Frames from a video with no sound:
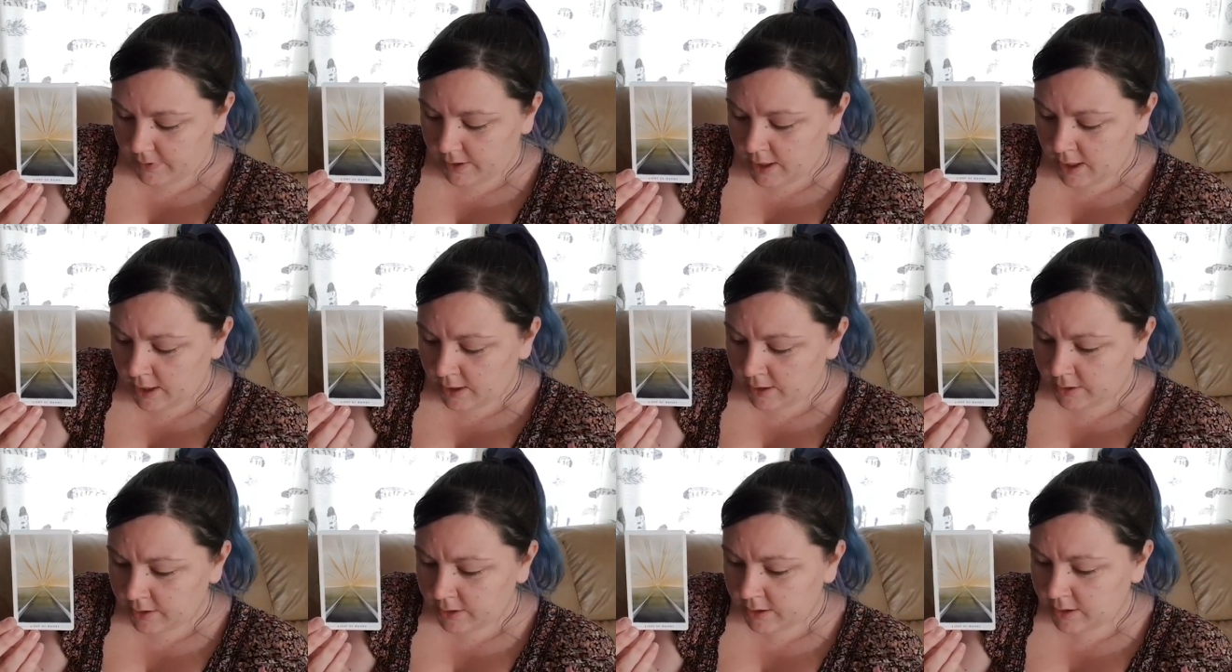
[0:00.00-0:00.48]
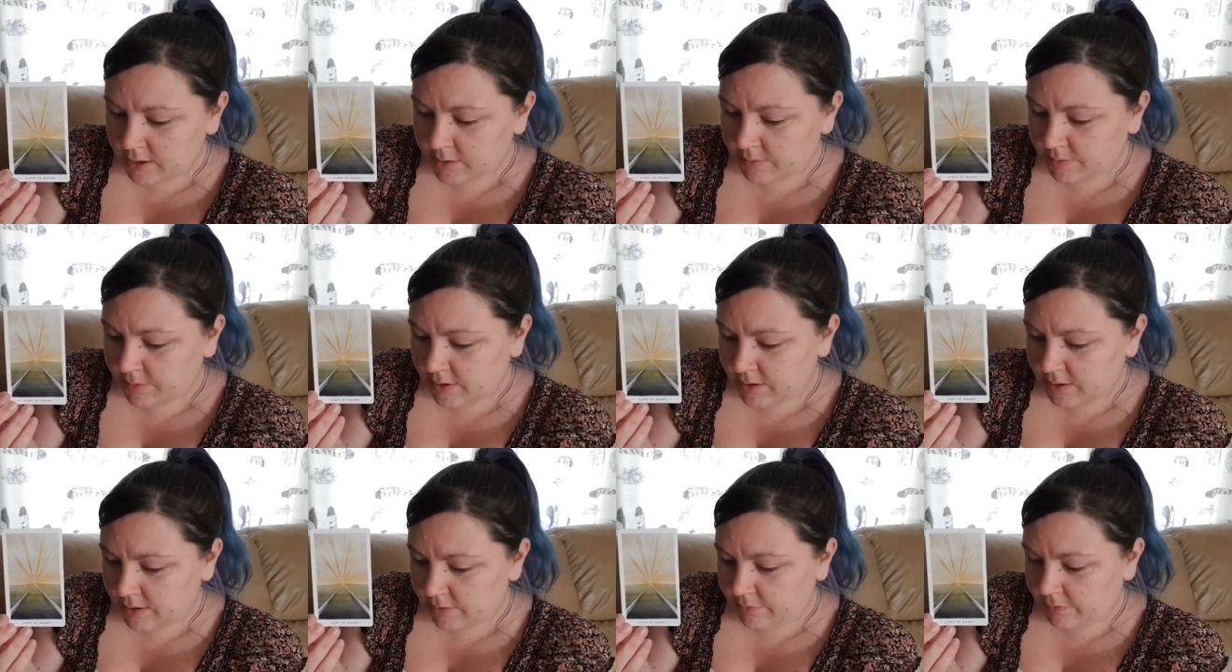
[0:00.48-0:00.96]
anything
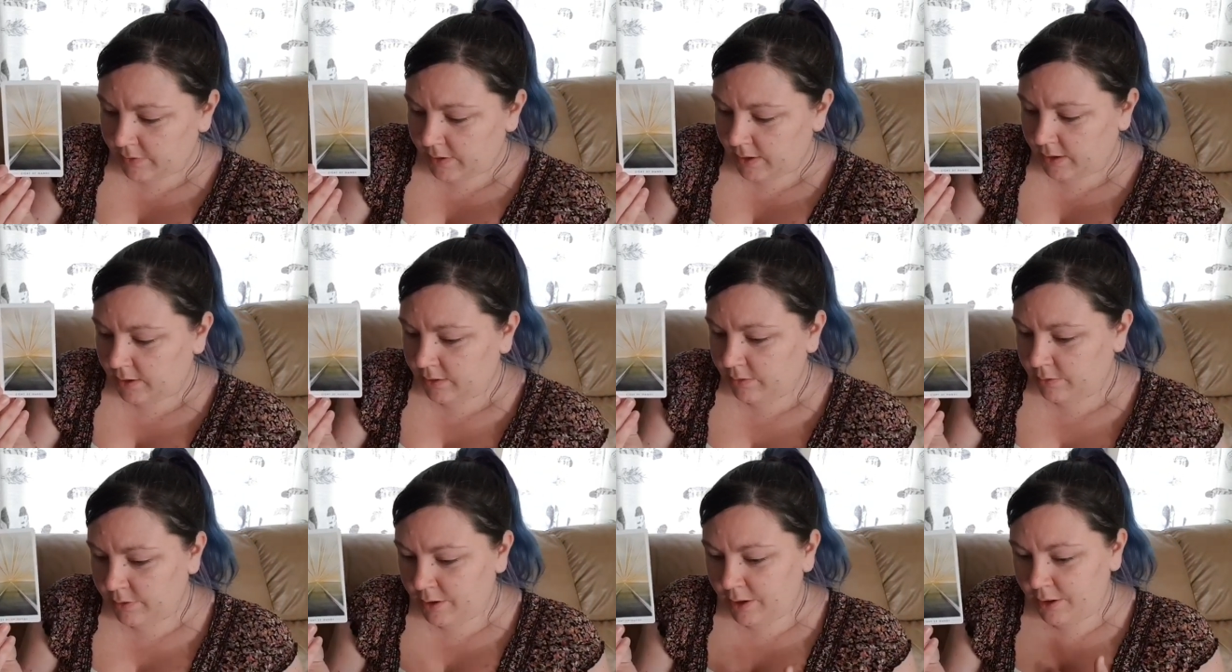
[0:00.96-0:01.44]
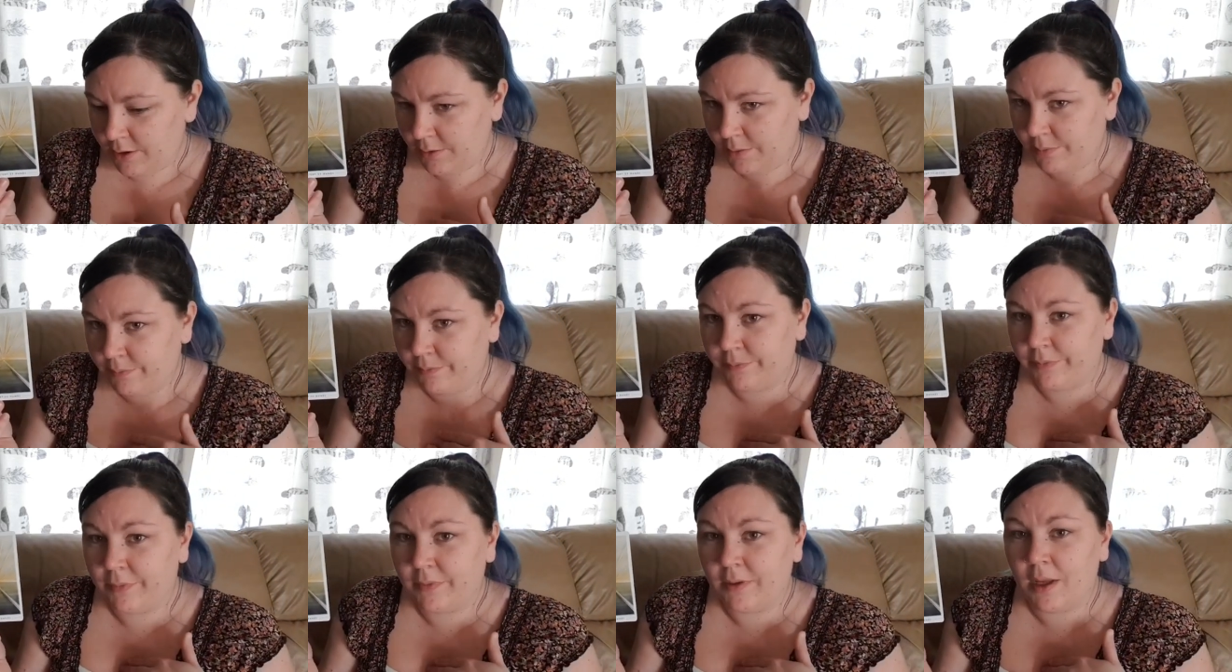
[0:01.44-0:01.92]
specific. Although
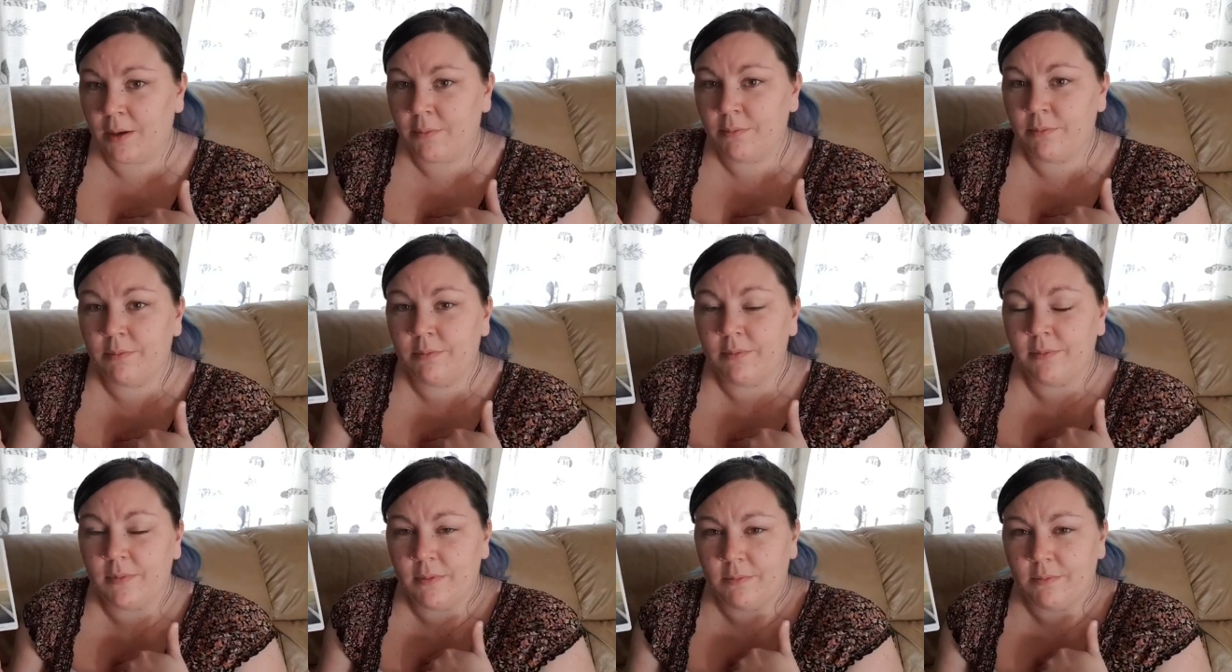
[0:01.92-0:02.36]
I'm